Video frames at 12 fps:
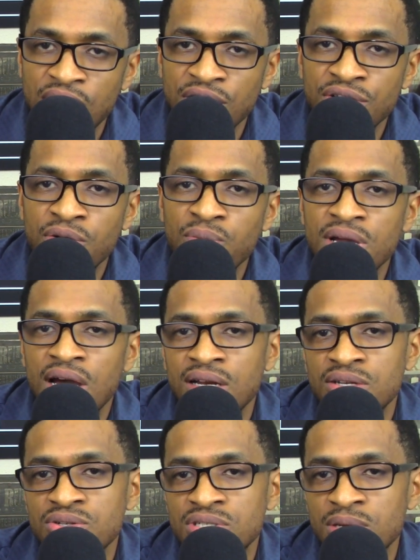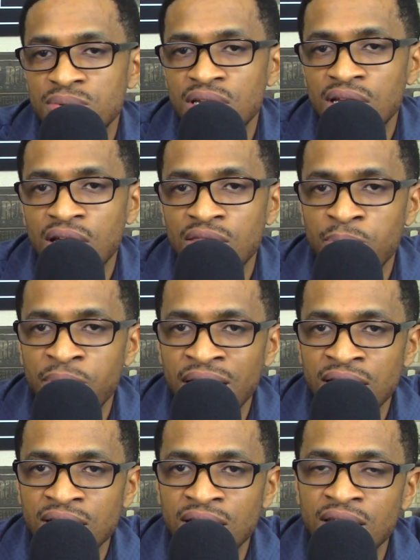You know, we got to do something together,
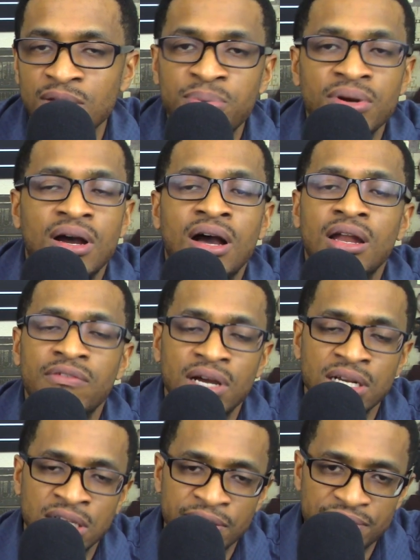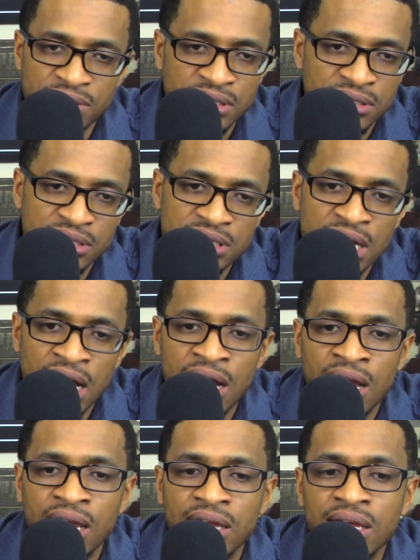band together, put all of our differences
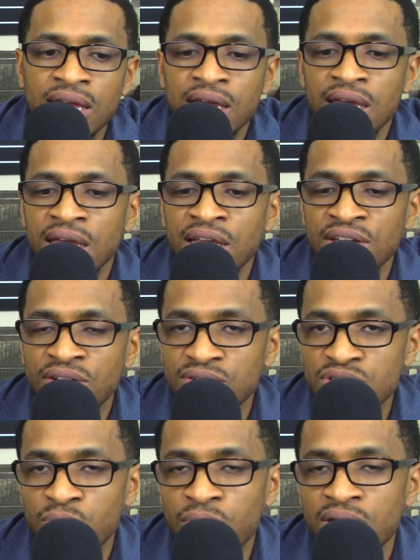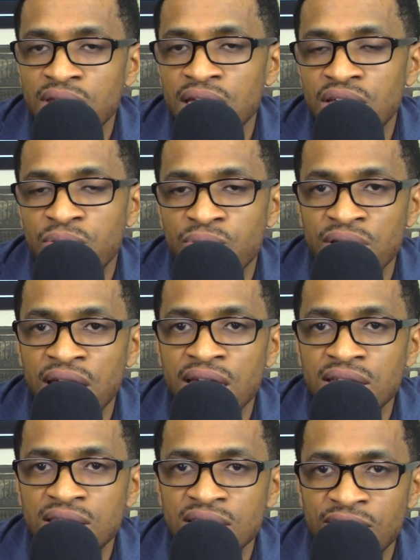aside, and, you know, to where they
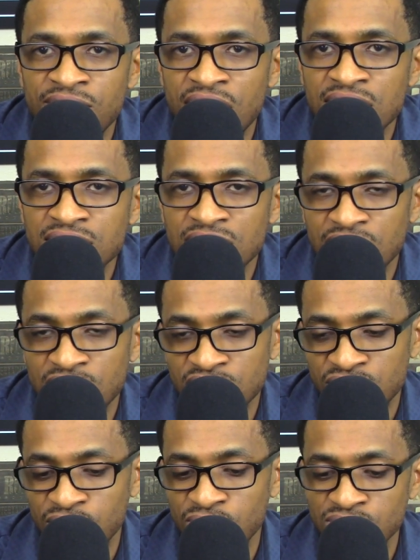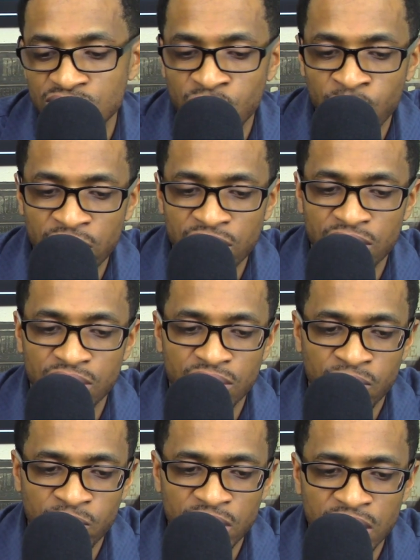create the device that controls the weather
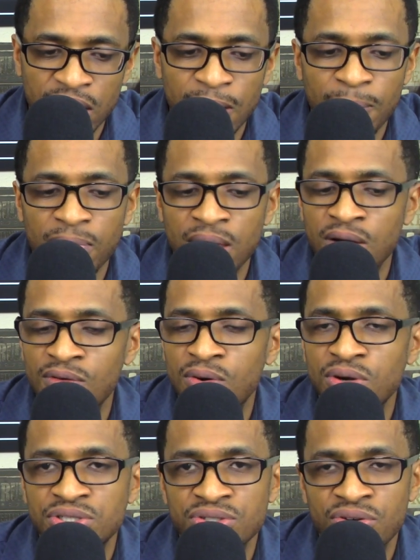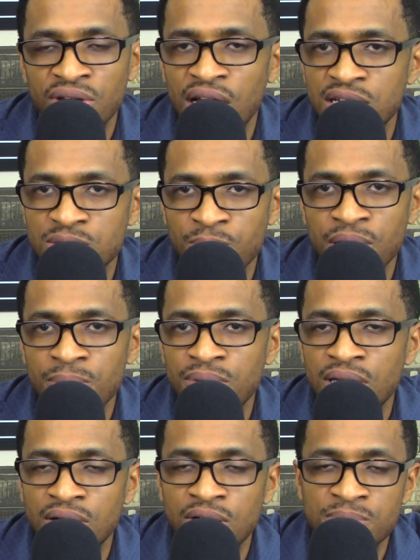or whatnot. Now, of course, you're going to have some people
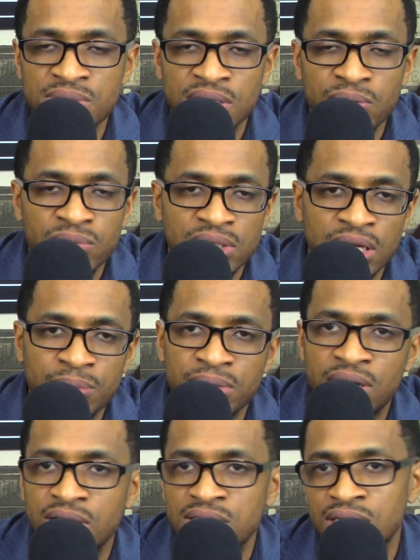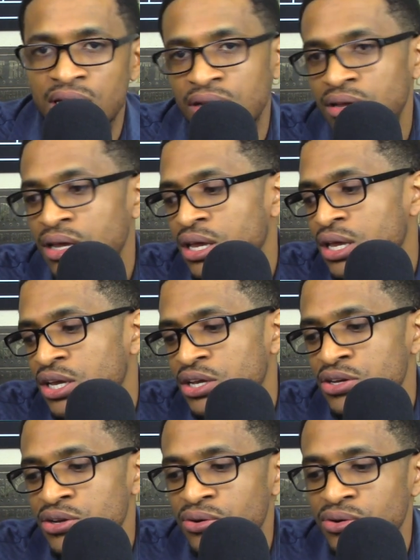that are upset with that because they,
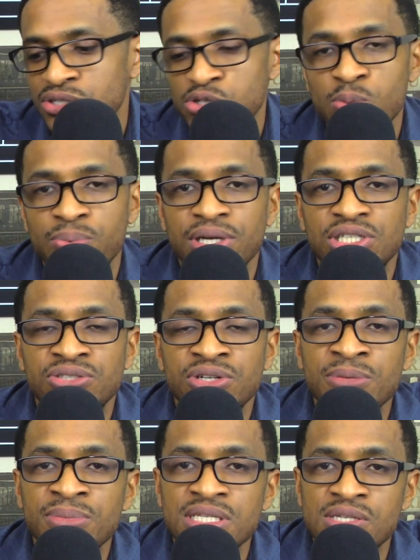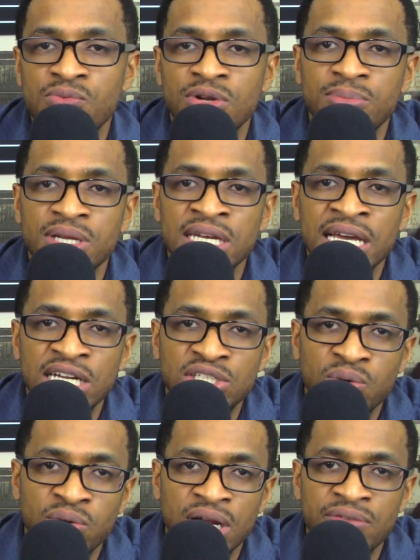you know, are super extremists and want to be
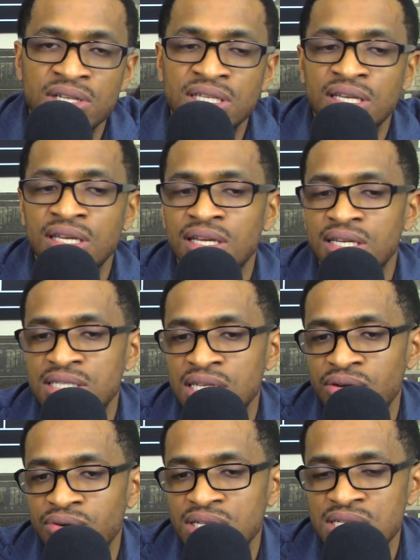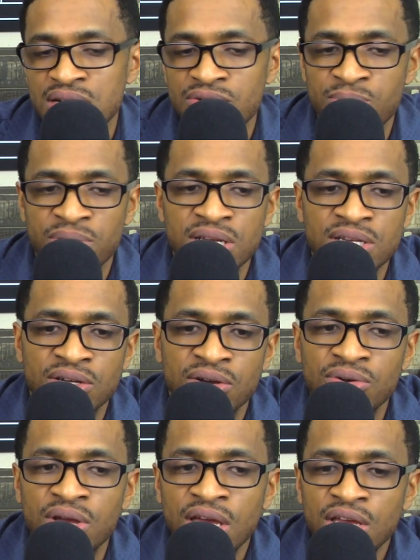natural with everything, et cetera, et cetera. But, you
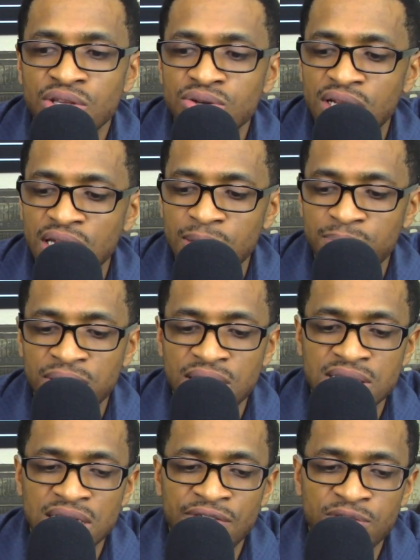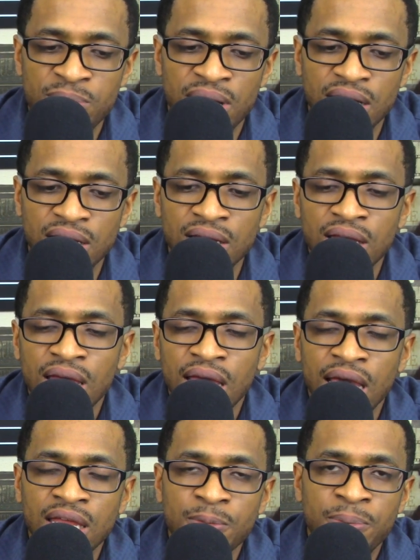know, you can't please everybody.
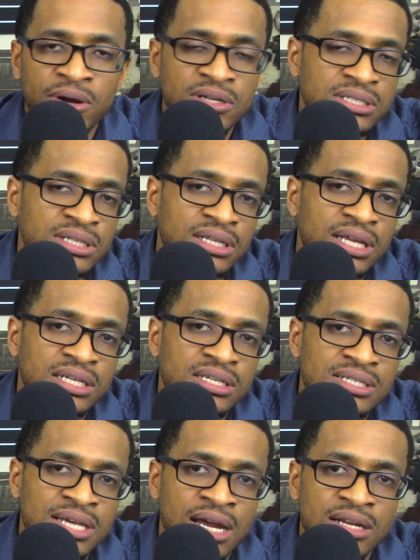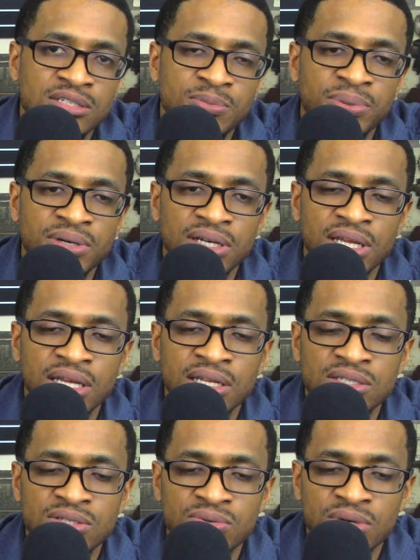And the person that they decided to put
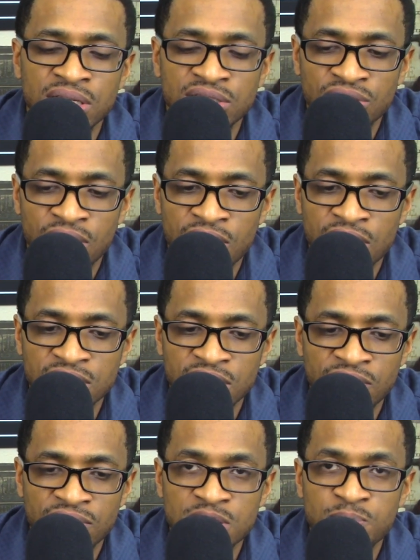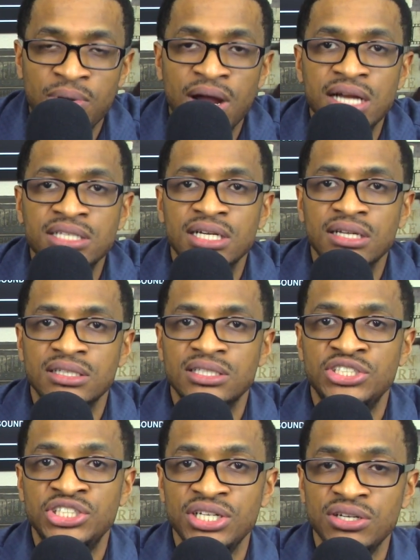into in charge of this project,
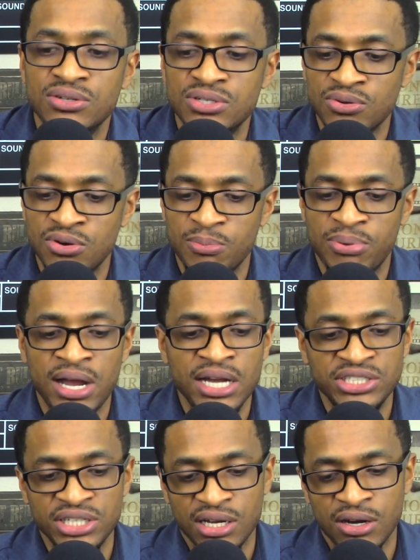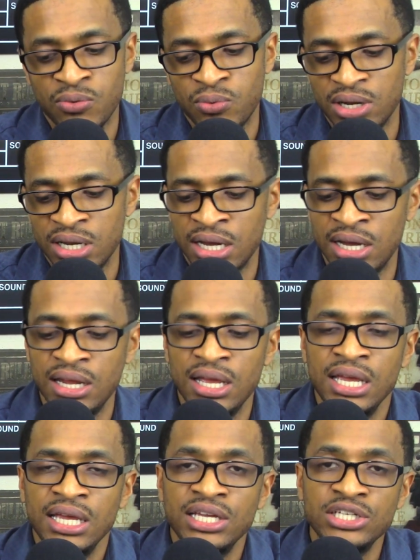this Geostorm project or whatnot,
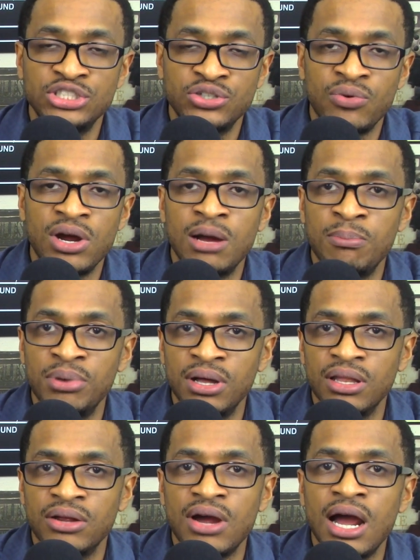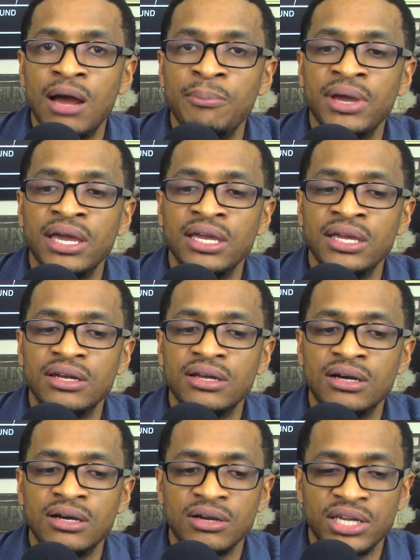is Gerard Butler, our main
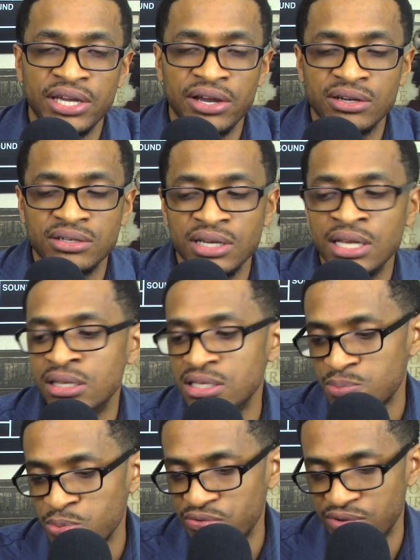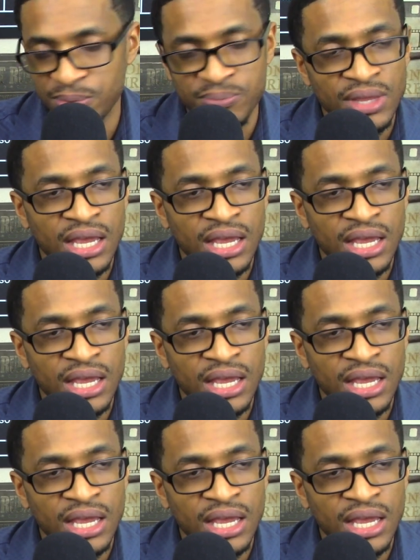character in this movie.